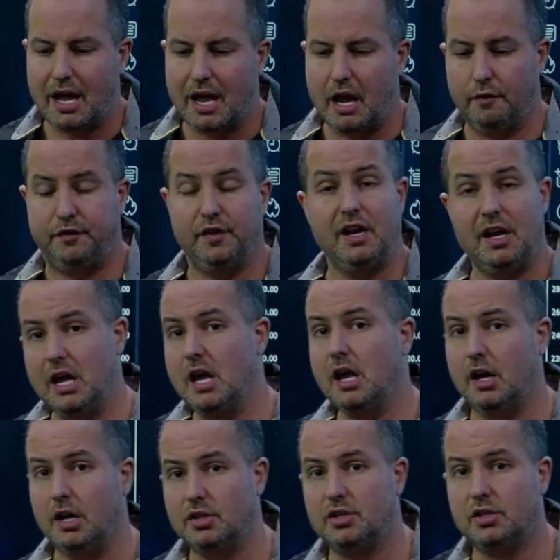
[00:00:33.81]
If it
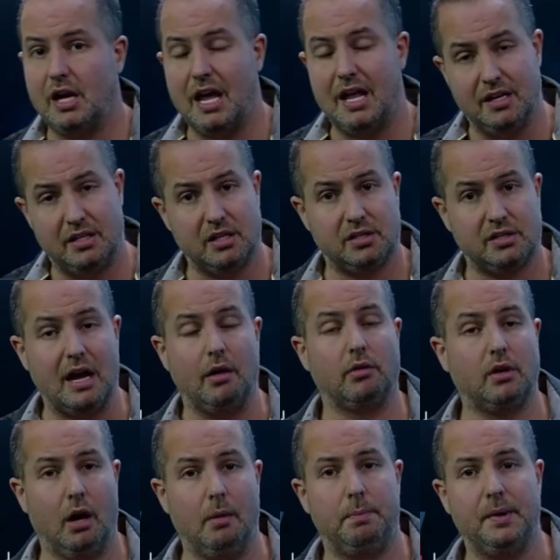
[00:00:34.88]
is, and it's a sound
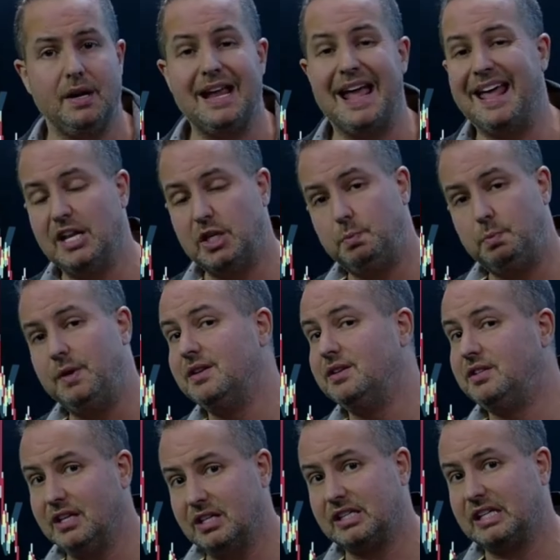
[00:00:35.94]
company, and it's been
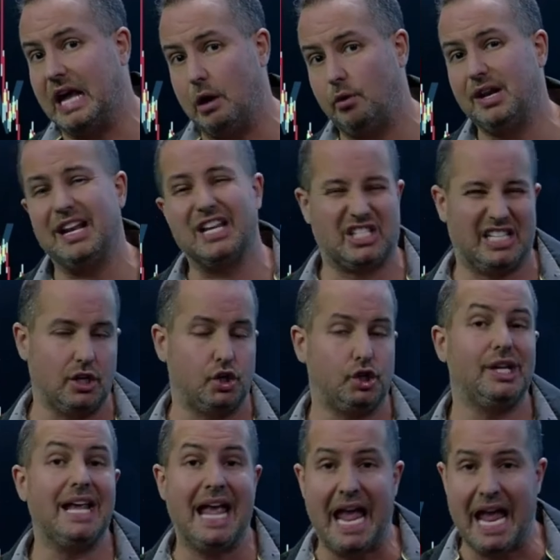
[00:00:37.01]
discounted,
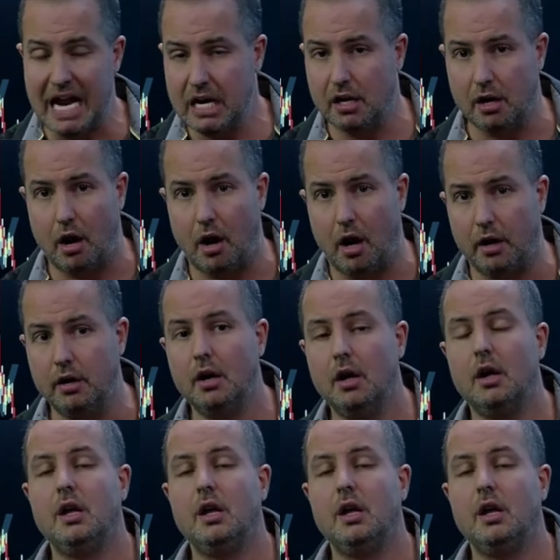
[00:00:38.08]
essentially hated on,